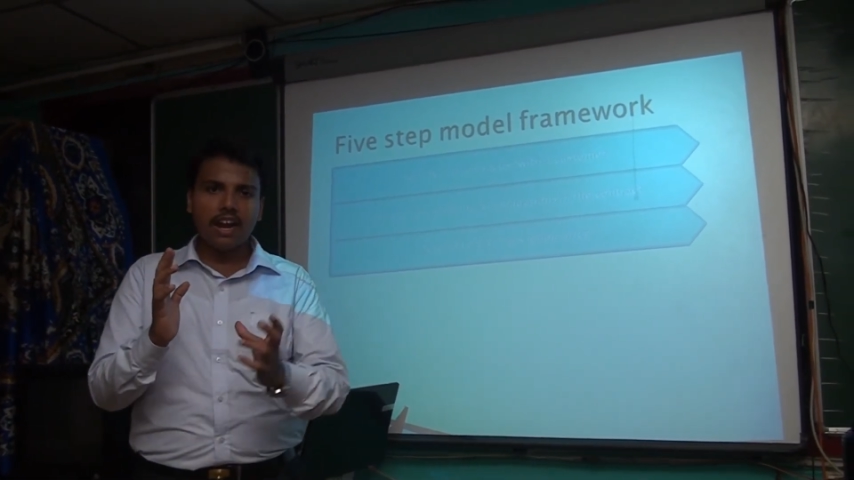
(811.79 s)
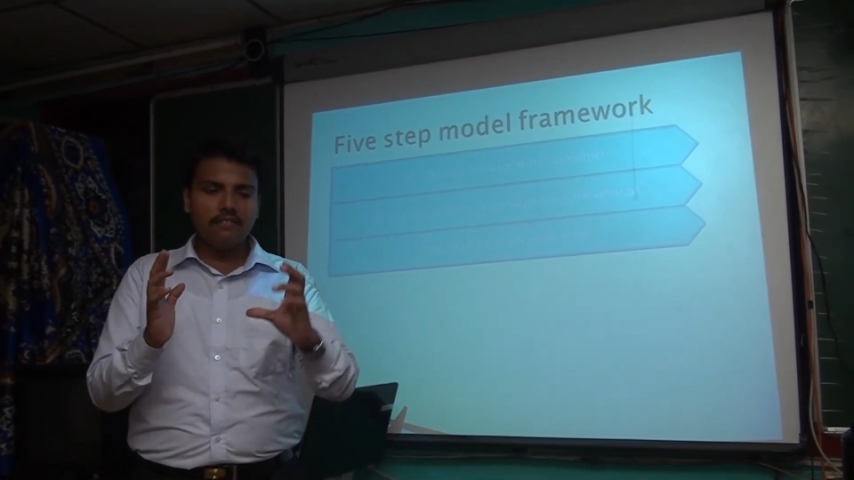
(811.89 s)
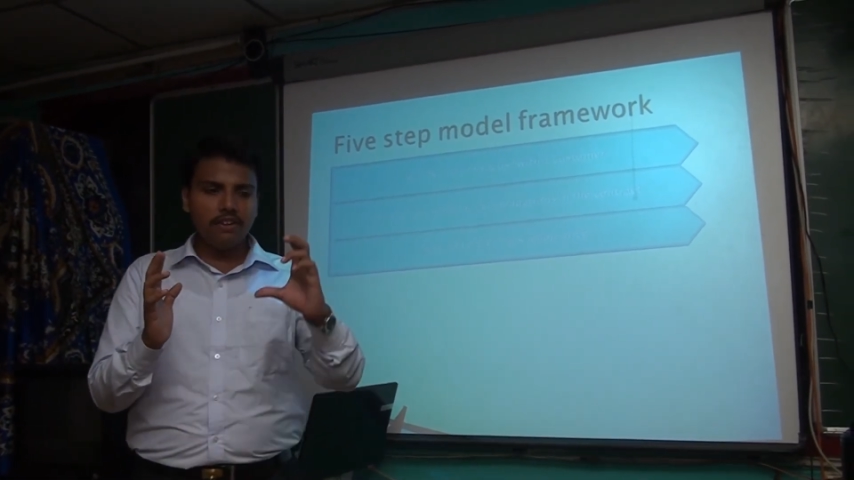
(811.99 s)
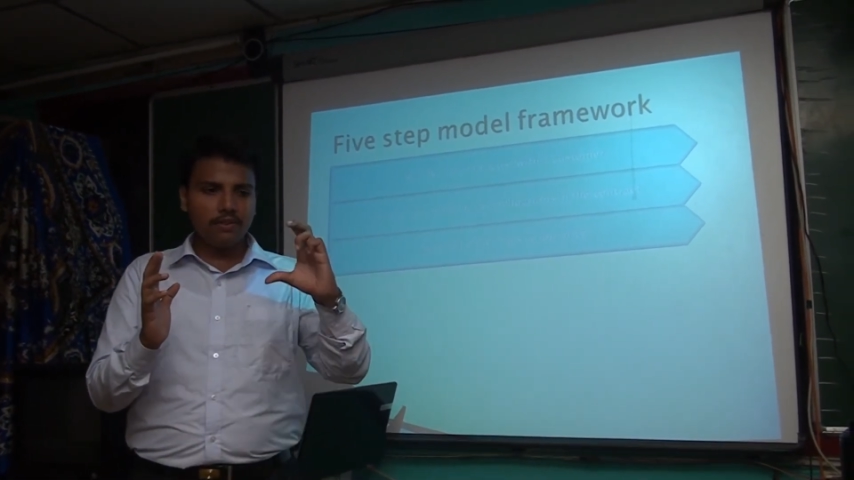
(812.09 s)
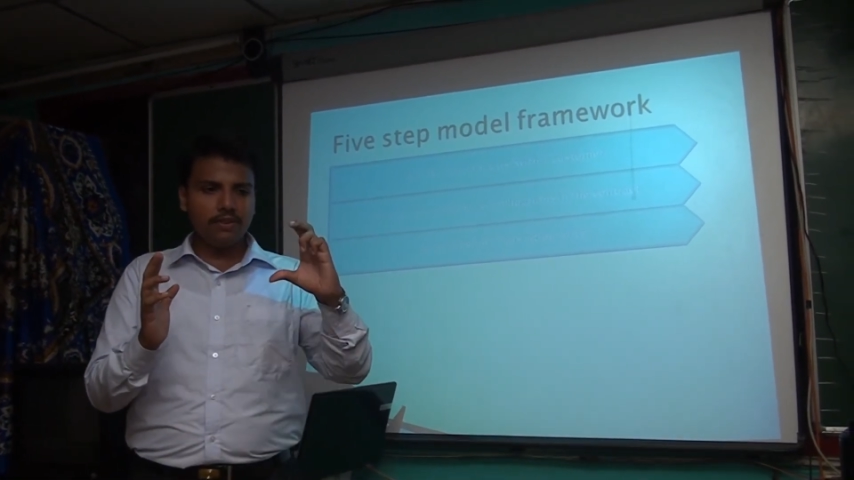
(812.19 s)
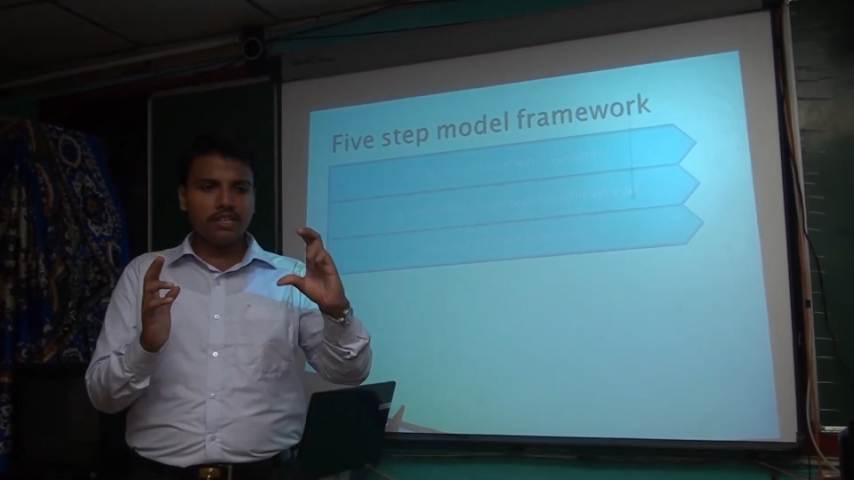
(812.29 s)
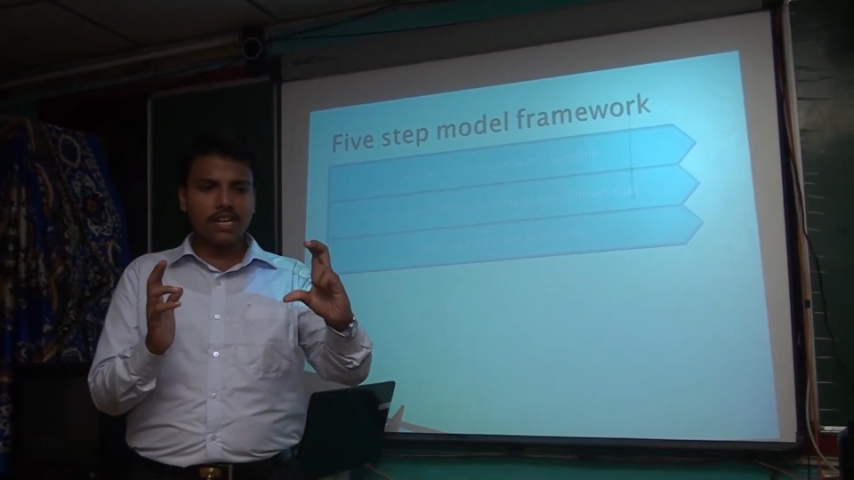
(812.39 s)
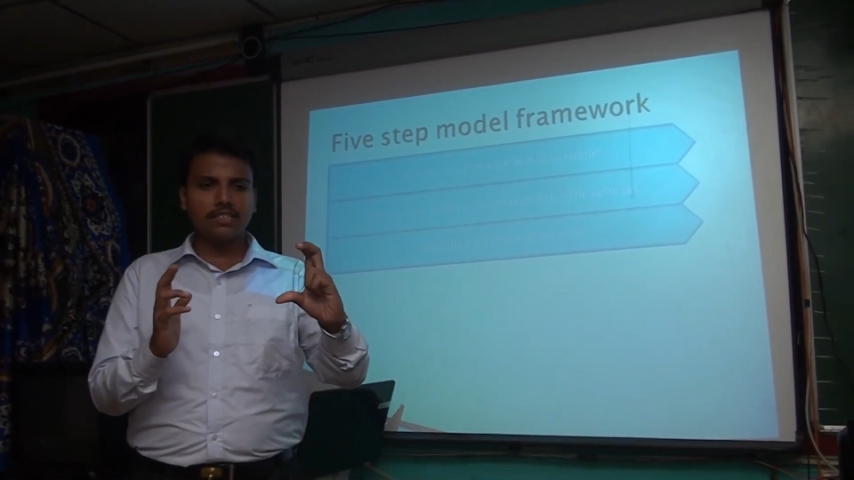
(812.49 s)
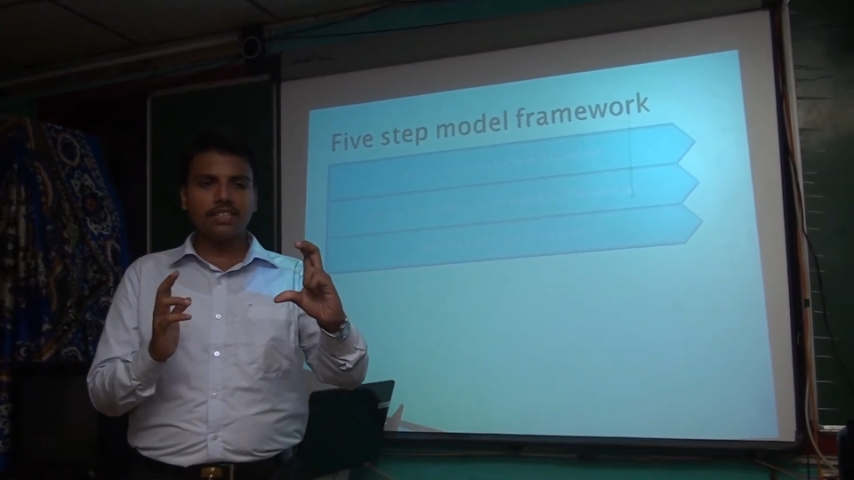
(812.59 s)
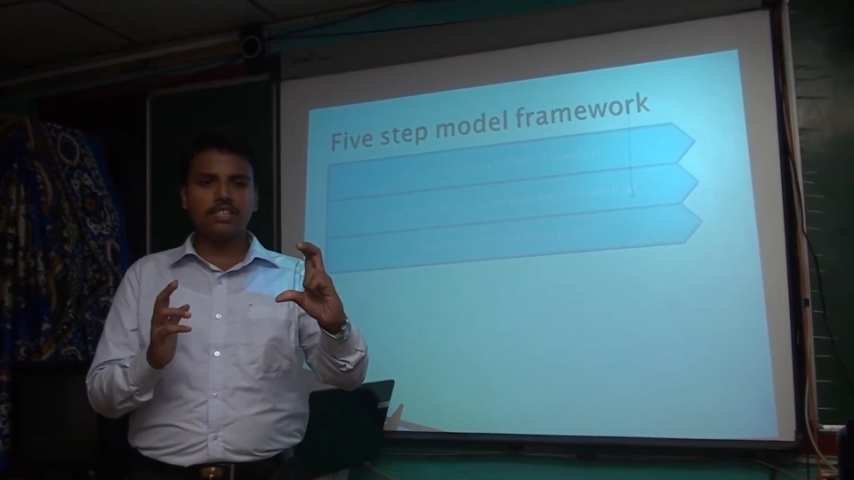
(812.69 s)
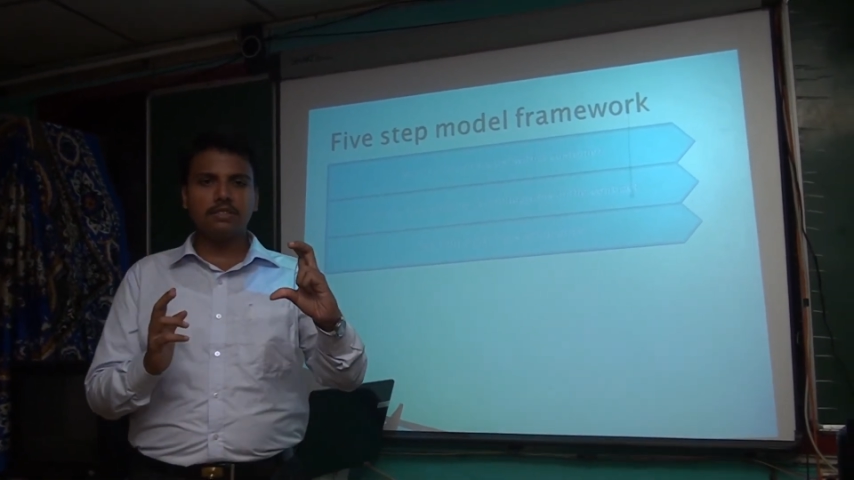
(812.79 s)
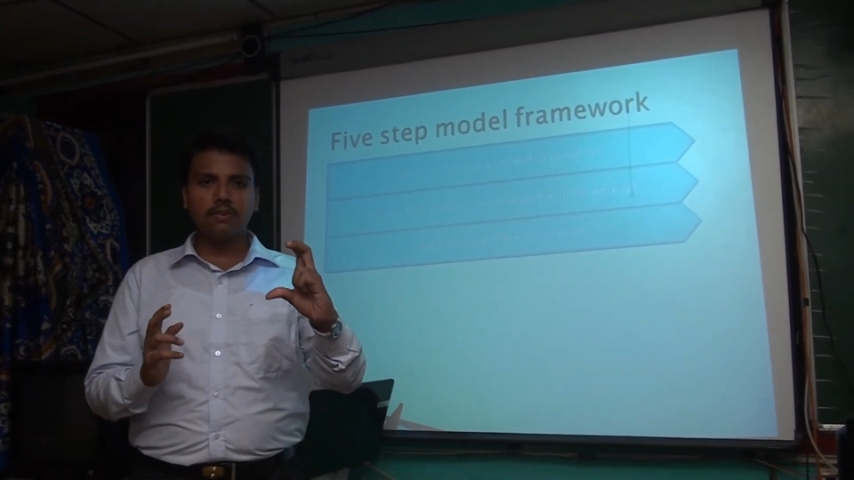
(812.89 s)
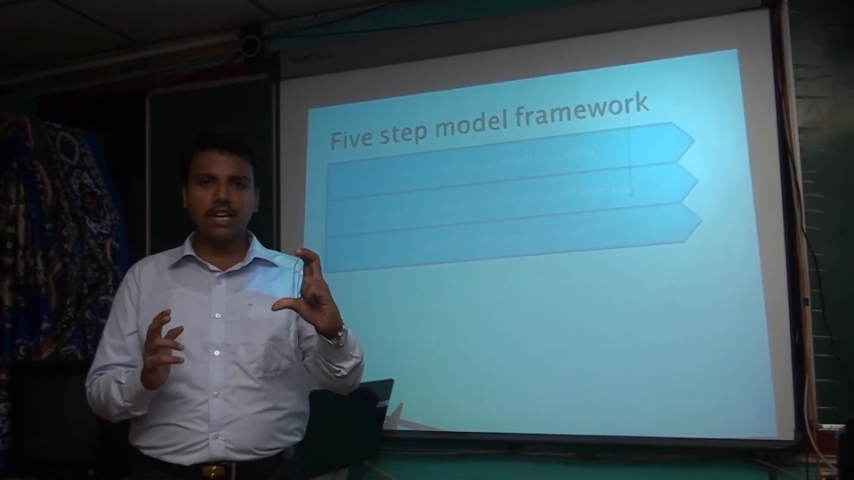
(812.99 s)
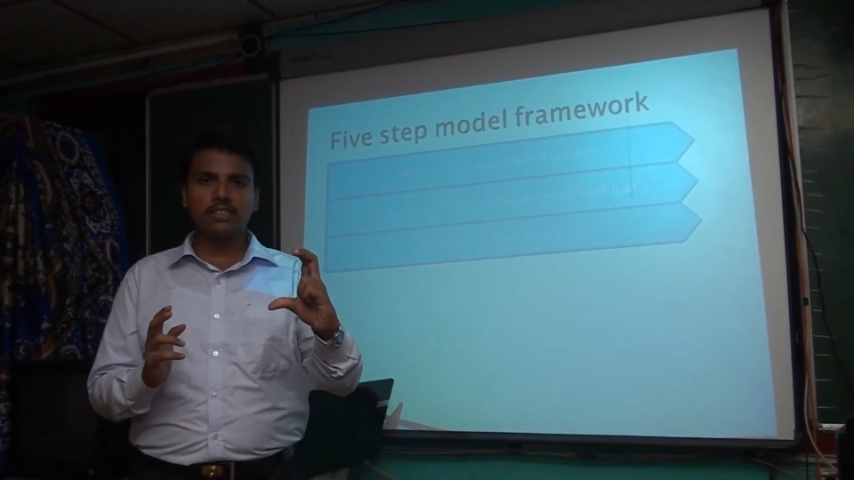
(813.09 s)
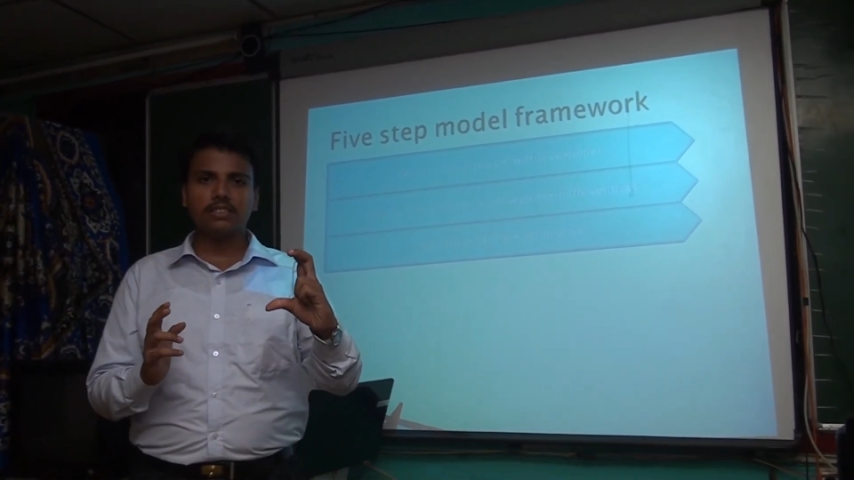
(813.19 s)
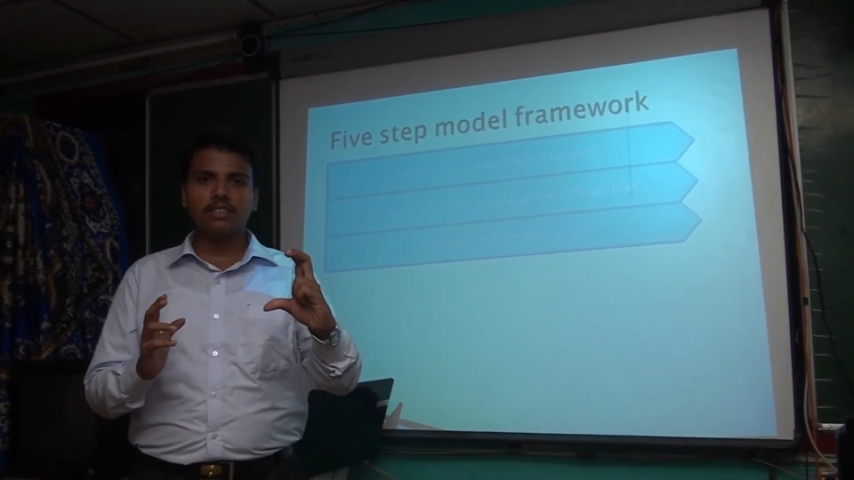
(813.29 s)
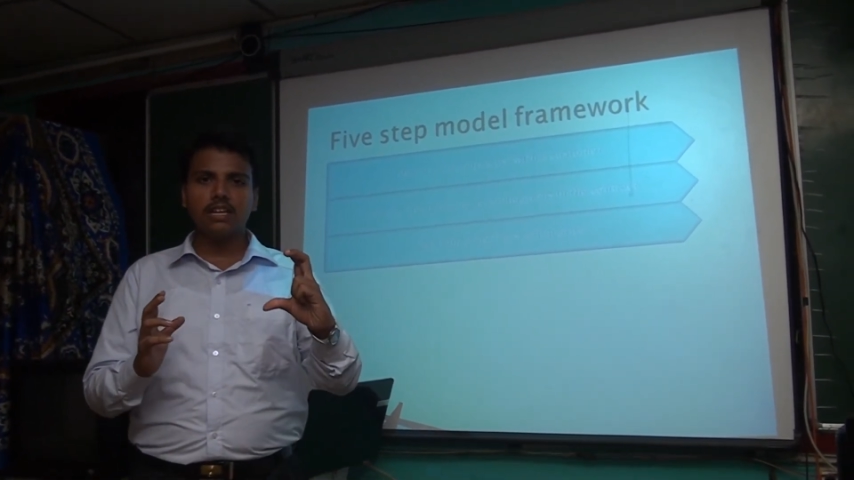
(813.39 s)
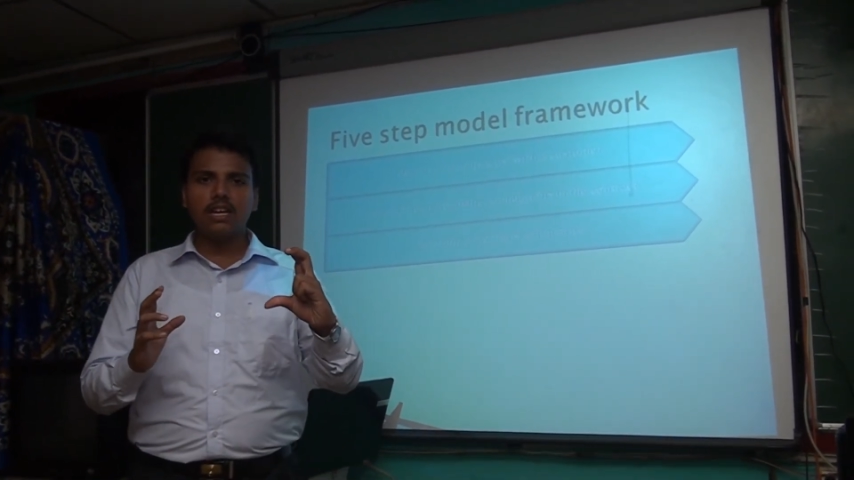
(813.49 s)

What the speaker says: and we know a transaction price.